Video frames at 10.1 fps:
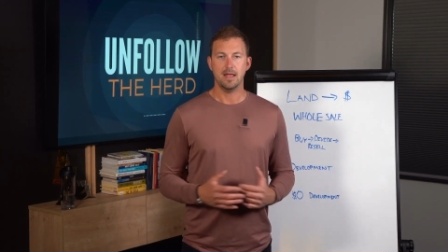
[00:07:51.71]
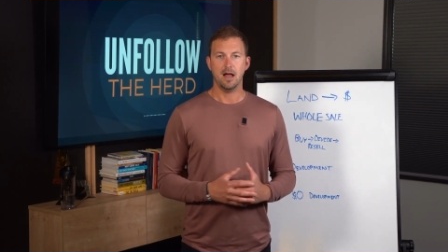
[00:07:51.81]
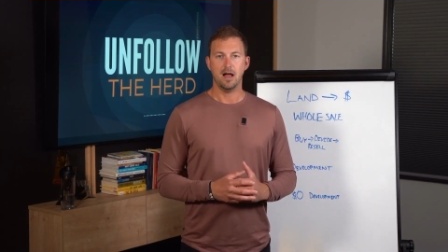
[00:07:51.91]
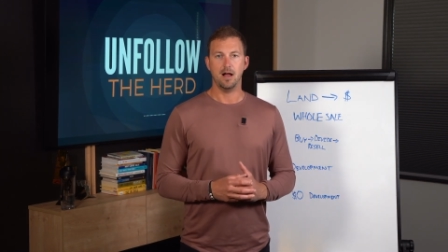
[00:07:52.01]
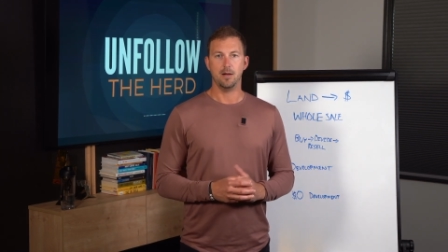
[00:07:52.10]

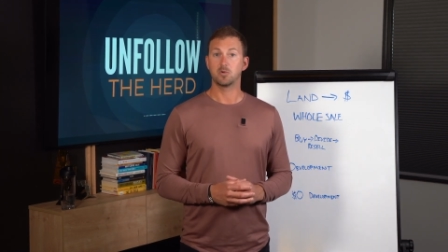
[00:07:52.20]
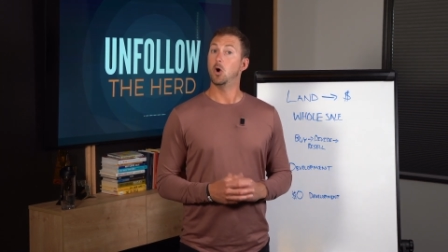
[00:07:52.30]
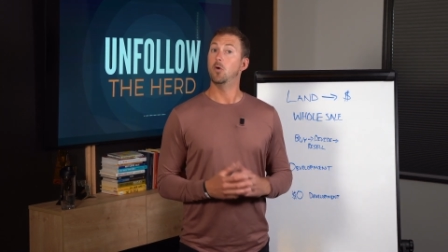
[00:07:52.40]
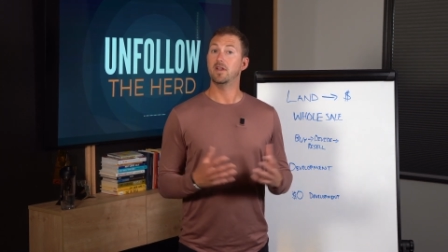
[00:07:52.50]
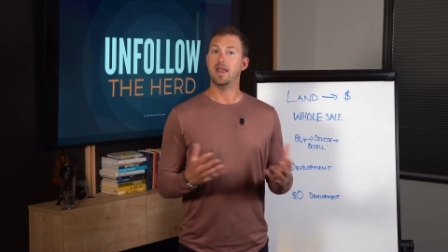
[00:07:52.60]

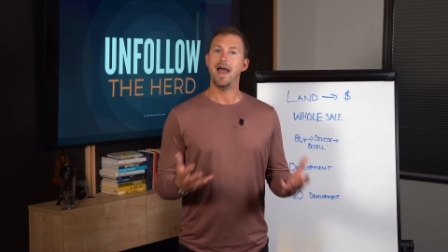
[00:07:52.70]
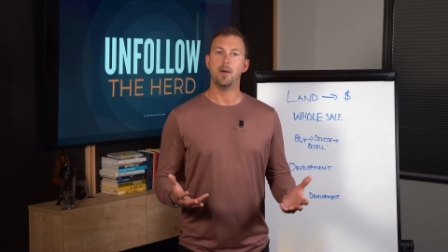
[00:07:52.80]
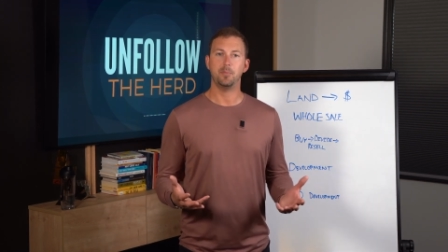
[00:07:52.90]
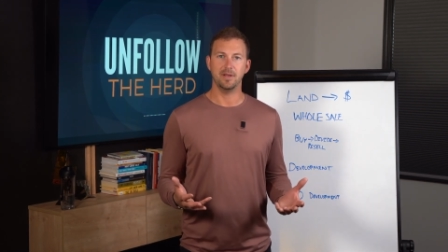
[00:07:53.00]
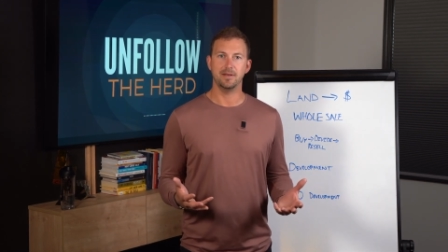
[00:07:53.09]
COVID
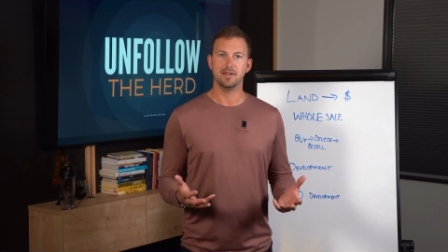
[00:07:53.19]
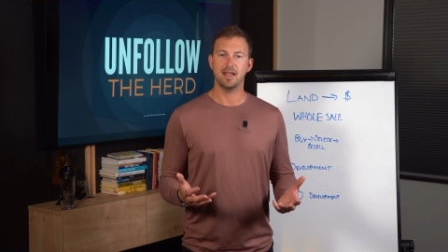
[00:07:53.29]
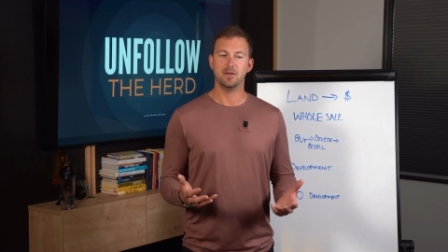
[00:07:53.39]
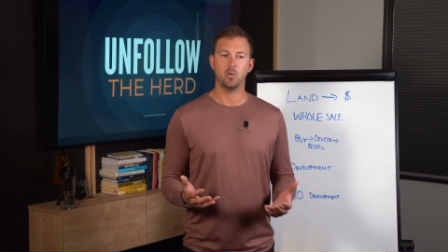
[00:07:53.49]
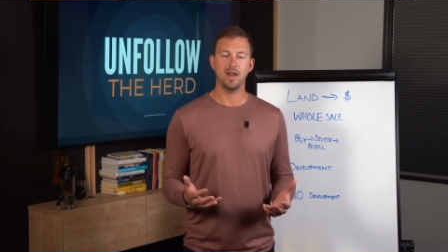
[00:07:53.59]
happened,
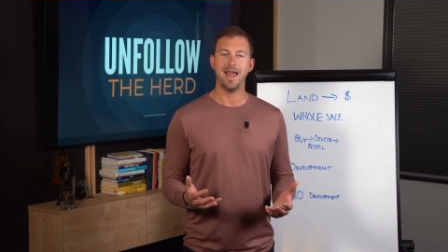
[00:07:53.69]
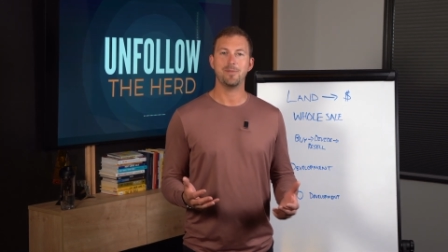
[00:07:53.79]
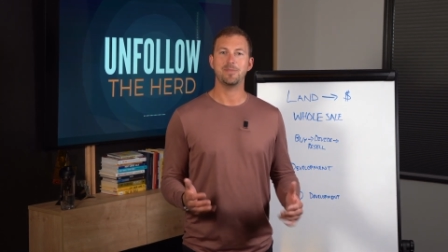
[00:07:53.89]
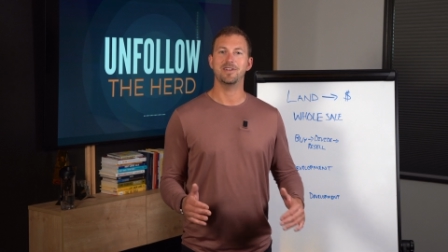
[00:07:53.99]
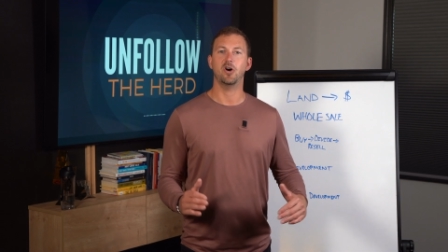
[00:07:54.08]
and what
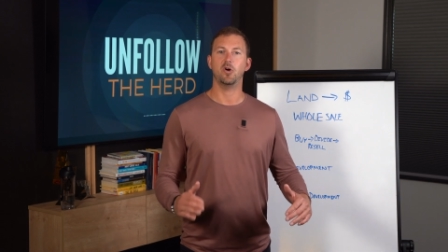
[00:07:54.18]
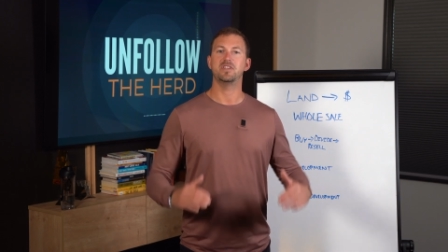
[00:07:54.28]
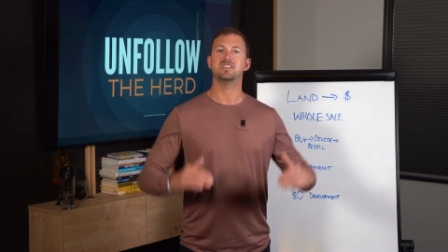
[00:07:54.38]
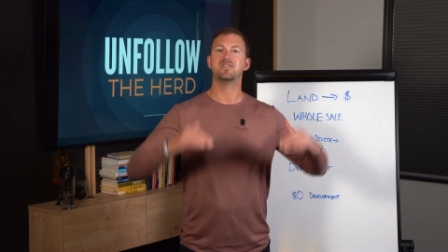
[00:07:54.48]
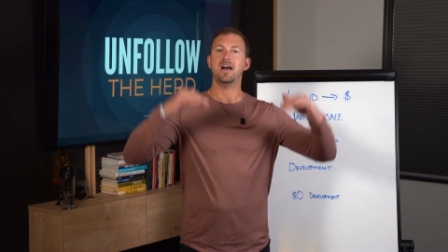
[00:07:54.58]
happened? All
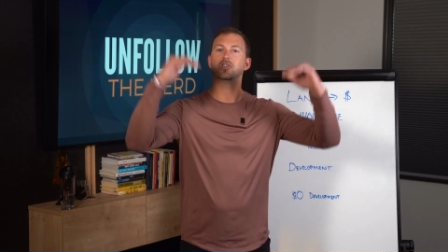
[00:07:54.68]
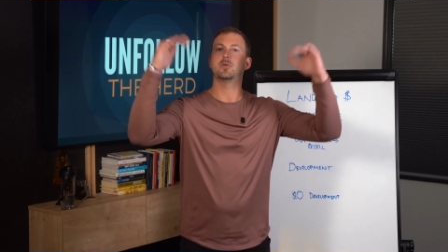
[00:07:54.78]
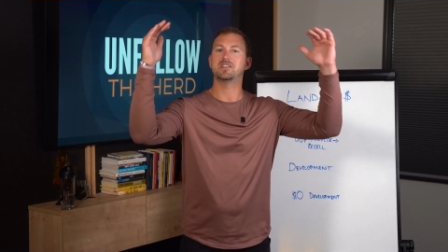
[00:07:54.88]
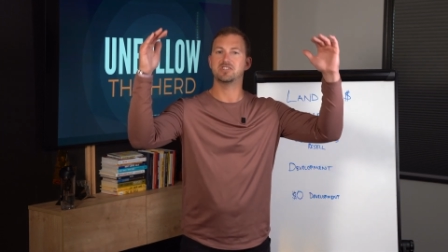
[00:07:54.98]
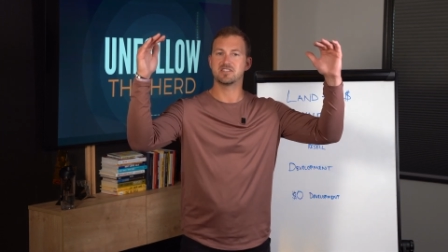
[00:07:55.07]
these
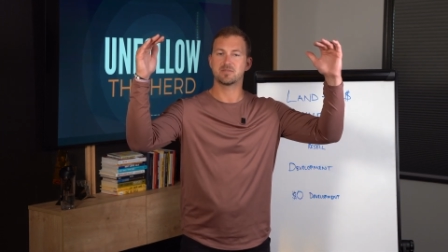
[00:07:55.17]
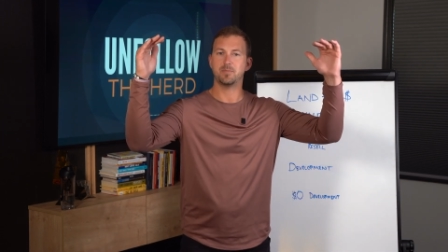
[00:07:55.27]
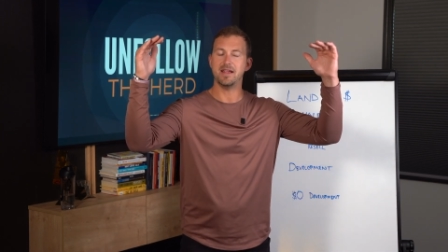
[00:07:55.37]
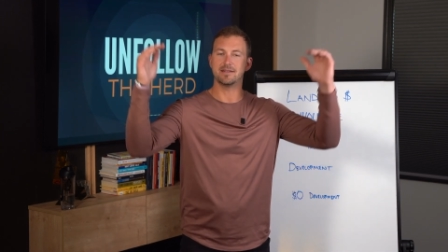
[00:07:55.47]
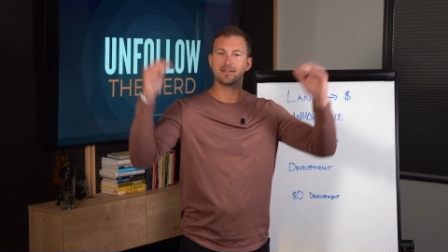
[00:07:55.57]
valuations
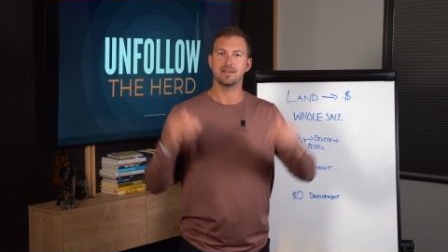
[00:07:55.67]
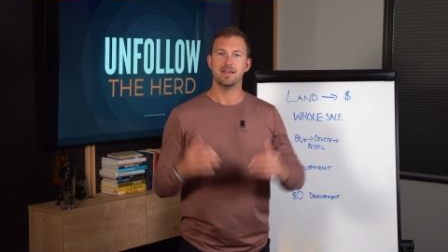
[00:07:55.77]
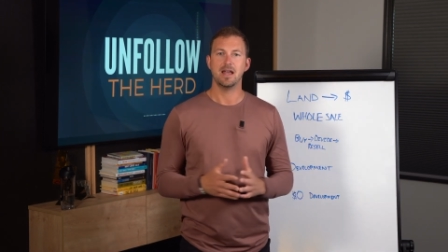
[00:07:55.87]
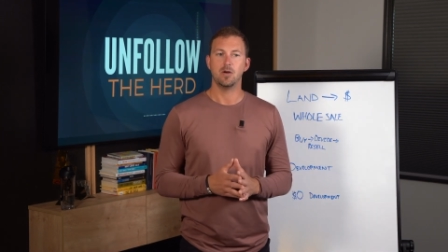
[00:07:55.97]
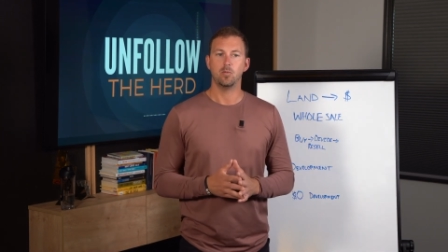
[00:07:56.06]
spiked.
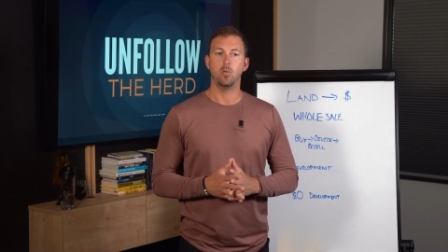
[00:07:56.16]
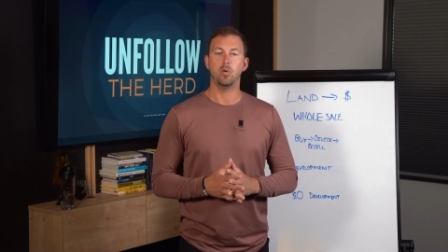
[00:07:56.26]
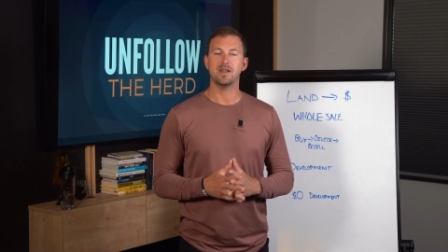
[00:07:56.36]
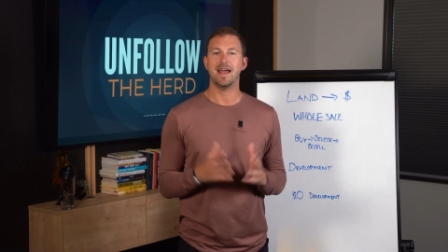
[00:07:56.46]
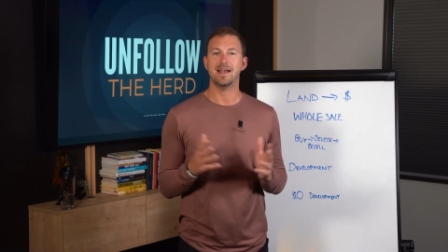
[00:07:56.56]
Well,
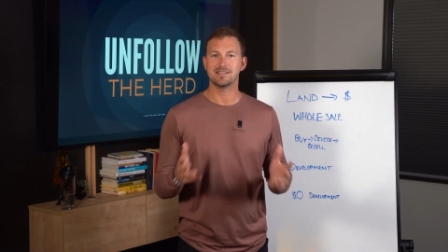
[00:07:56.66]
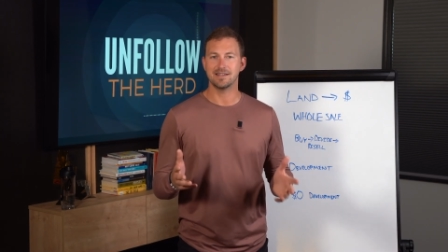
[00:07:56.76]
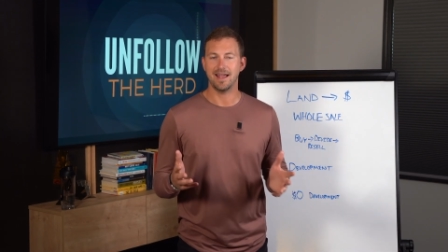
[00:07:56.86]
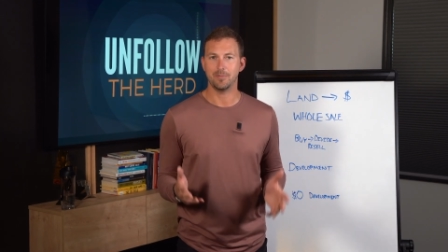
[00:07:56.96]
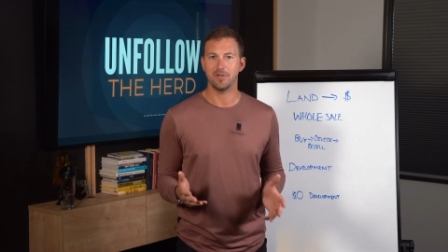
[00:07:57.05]
what hasn't
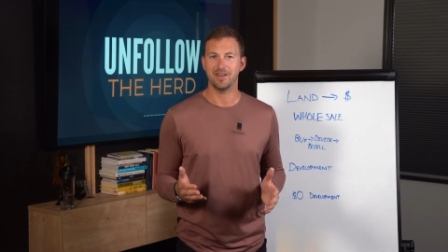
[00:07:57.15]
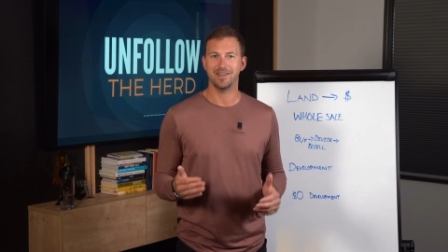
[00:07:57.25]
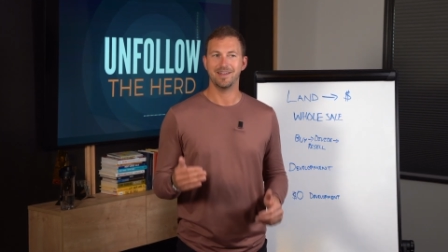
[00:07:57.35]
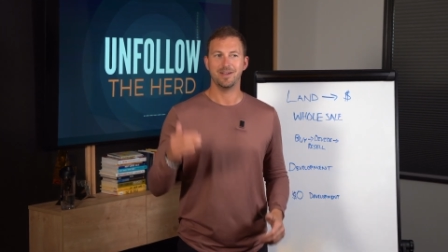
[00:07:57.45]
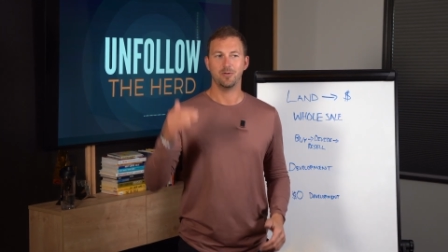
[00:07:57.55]
happened?
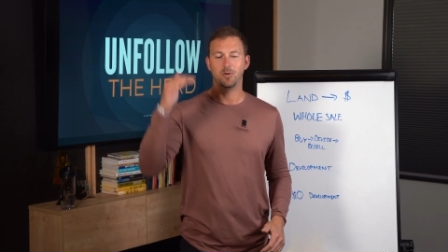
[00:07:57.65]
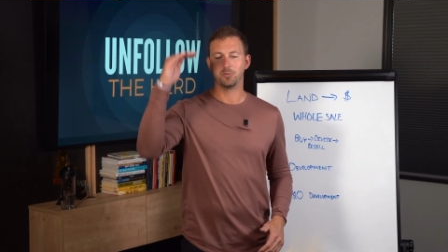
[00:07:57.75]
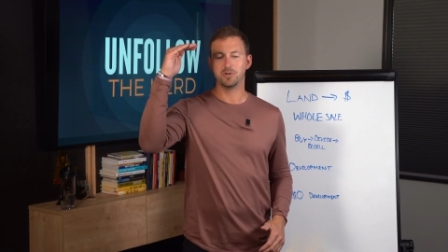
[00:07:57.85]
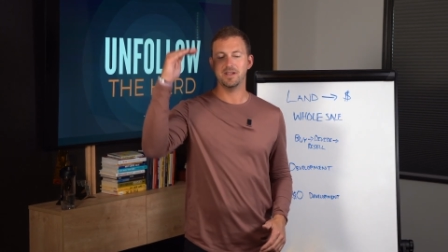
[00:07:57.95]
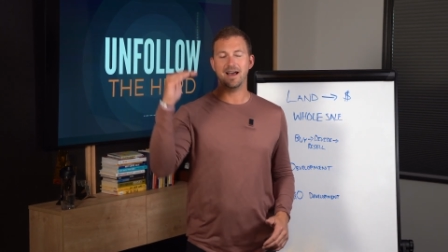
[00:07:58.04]
Well,
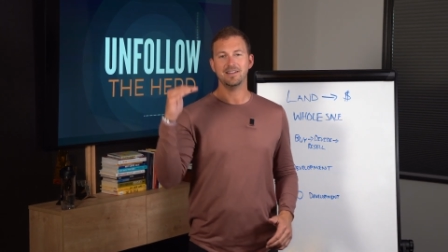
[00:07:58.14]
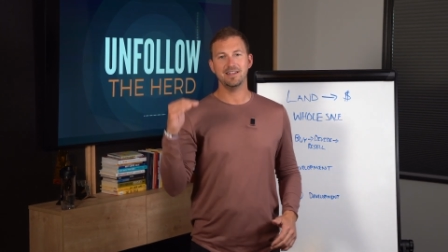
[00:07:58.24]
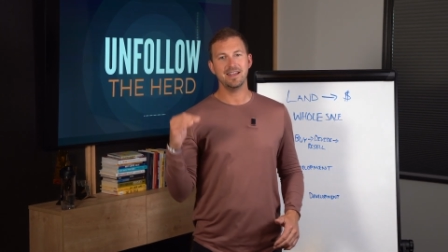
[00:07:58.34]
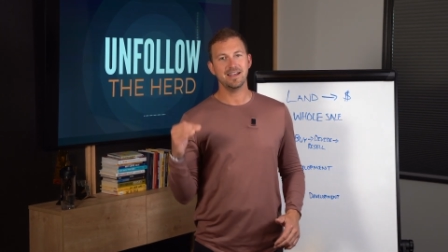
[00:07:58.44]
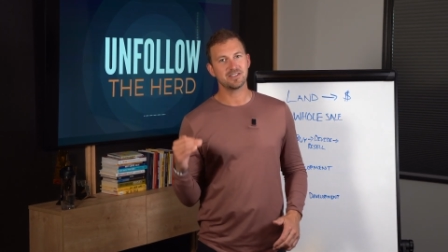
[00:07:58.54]

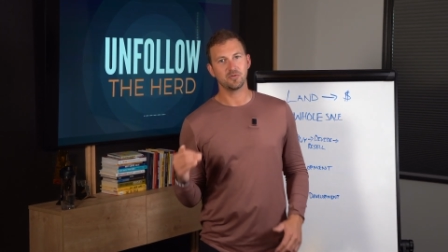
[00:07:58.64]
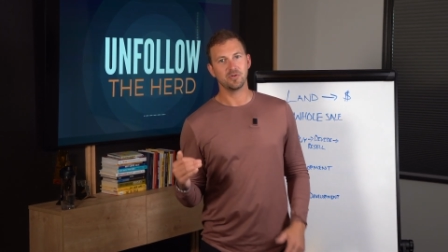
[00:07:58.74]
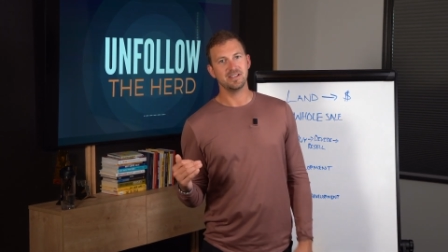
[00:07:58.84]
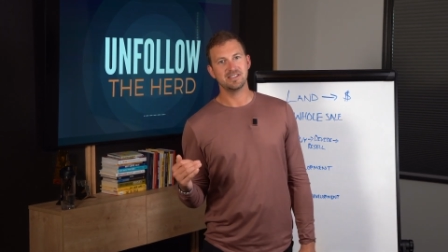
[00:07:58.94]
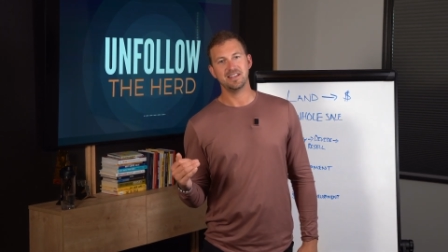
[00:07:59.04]
reality hasn't
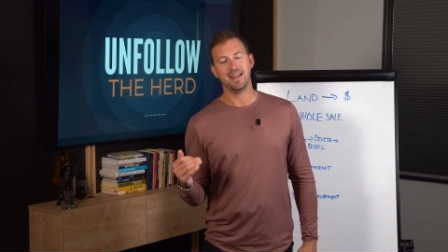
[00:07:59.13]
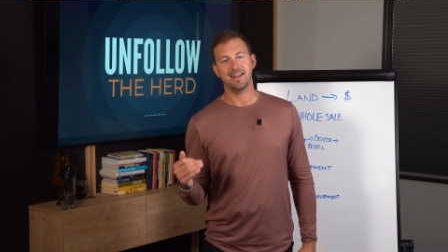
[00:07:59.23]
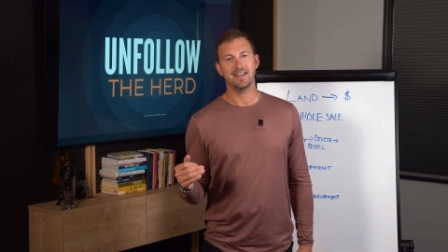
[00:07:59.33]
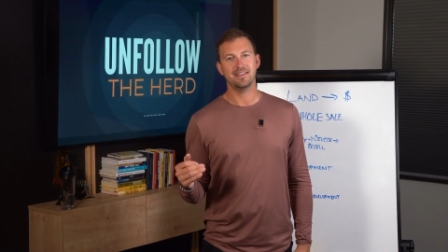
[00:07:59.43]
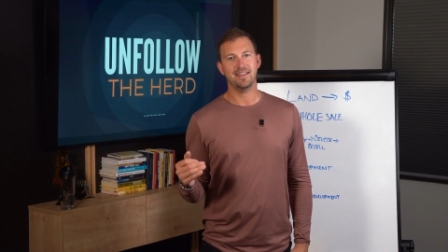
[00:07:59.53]
really set
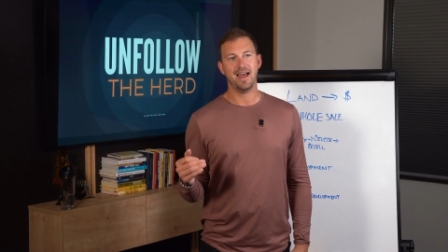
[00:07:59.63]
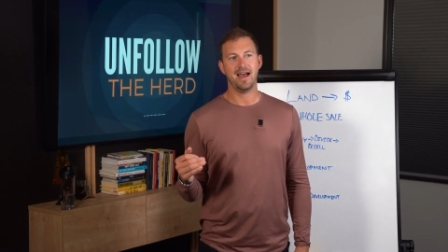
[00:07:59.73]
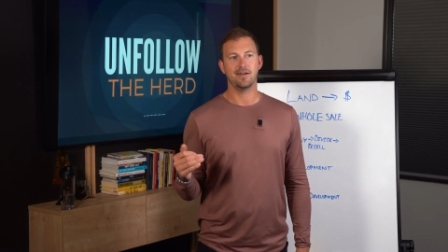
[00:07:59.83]
in that